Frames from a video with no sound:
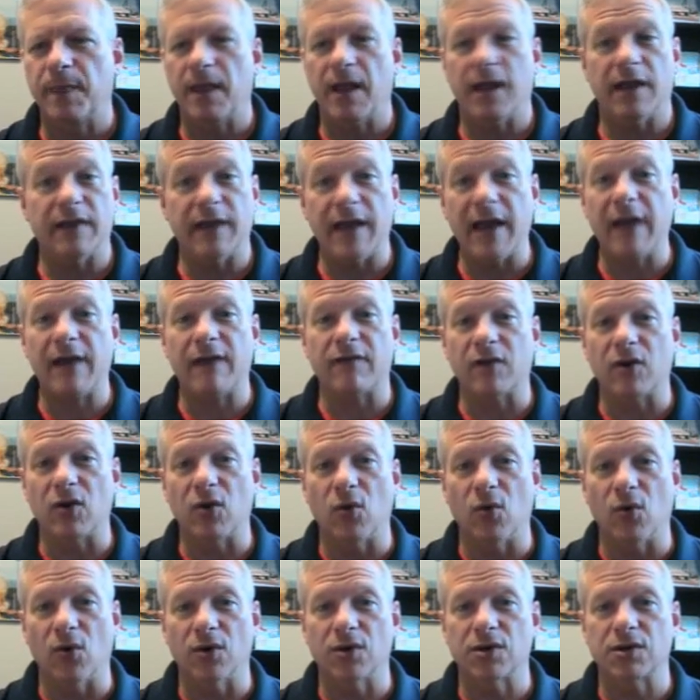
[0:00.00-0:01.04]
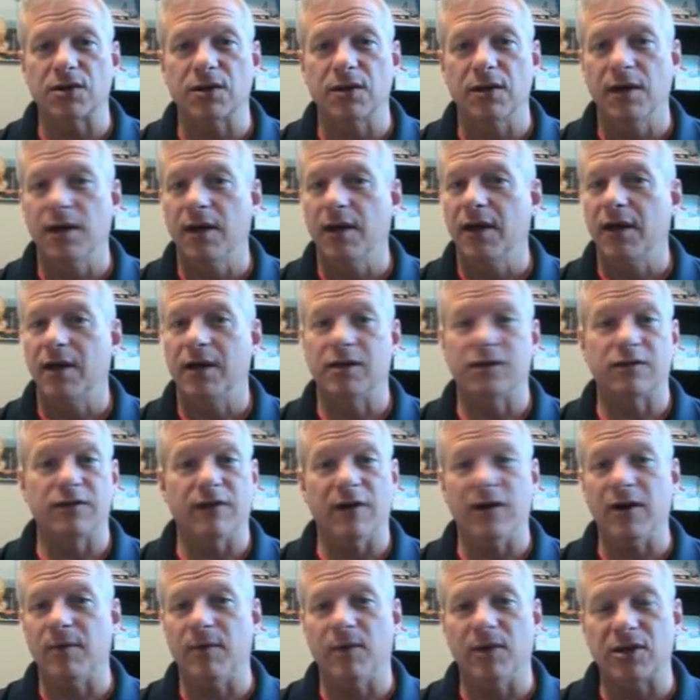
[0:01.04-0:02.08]
And that, of course, is
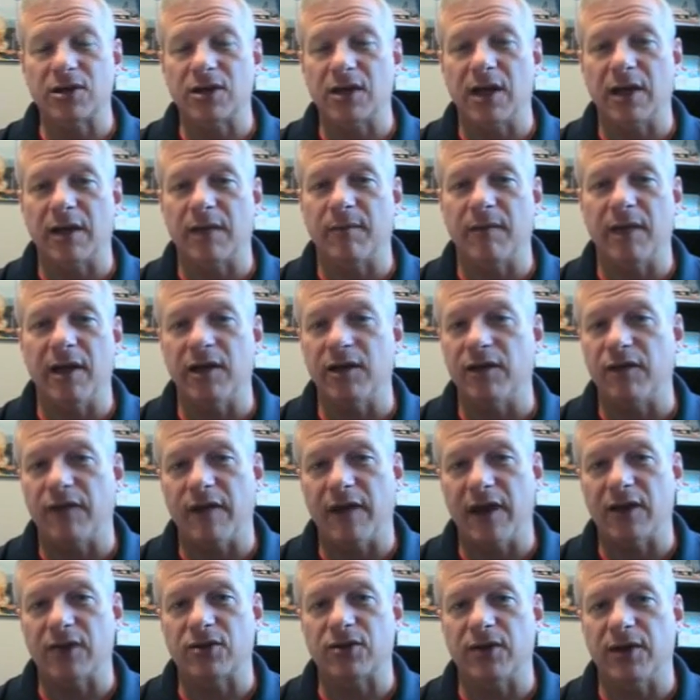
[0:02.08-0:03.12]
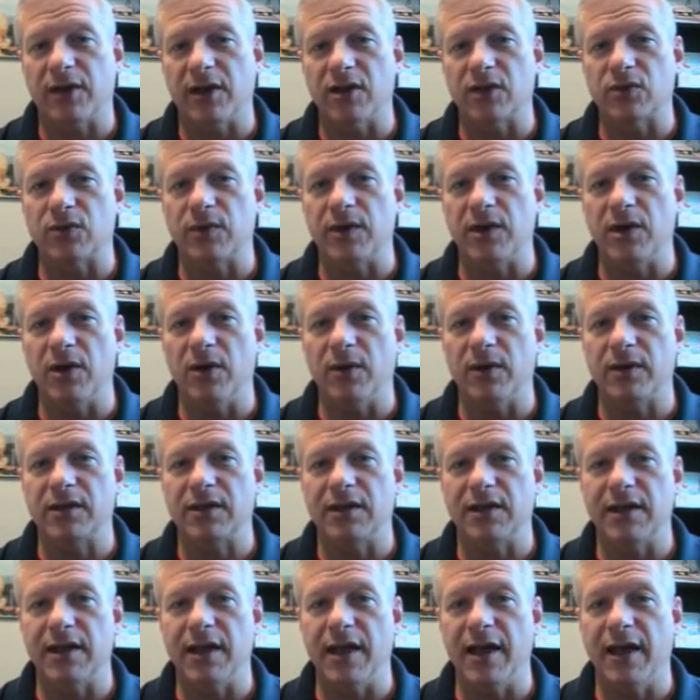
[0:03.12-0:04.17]
very much like manufacturing as we know it
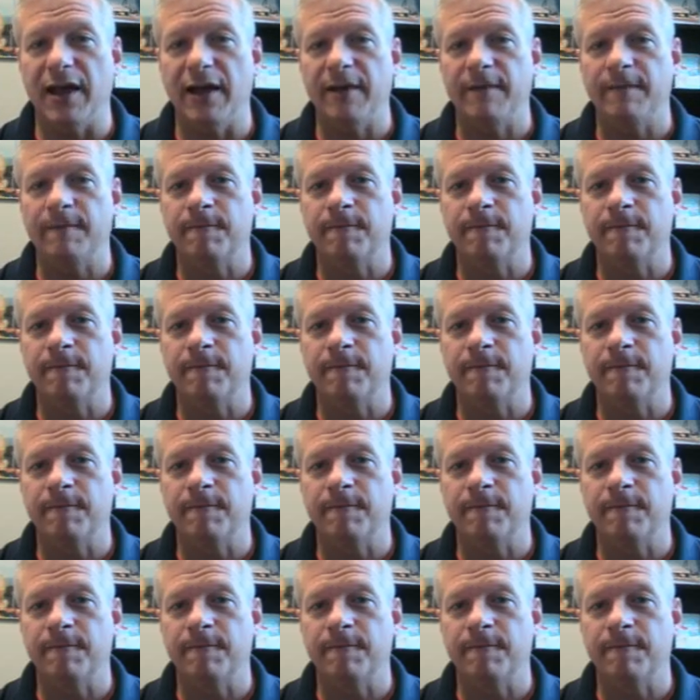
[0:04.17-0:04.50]
today.